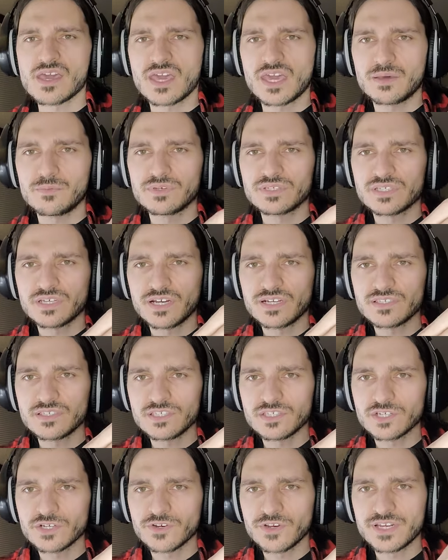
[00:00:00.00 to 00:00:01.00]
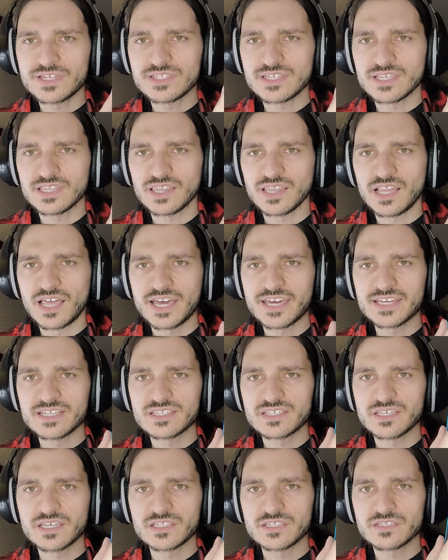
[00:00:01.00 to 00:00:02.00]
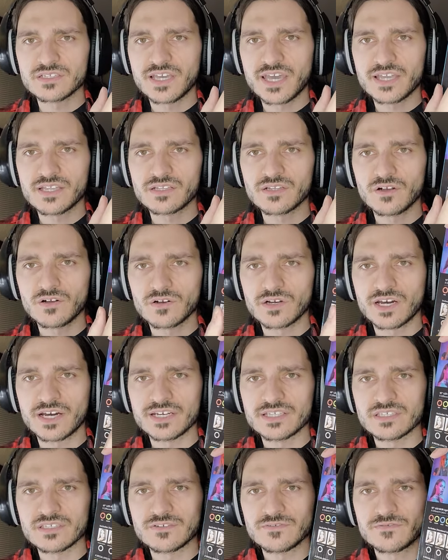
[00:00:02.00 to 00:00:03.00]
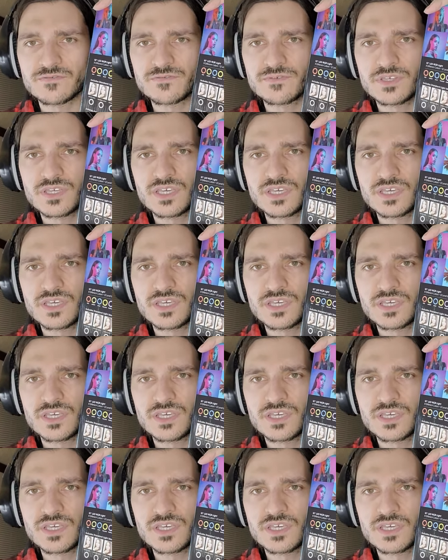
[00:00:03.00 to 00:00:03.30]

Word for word: And besides these crazy lights and, and all kinds of,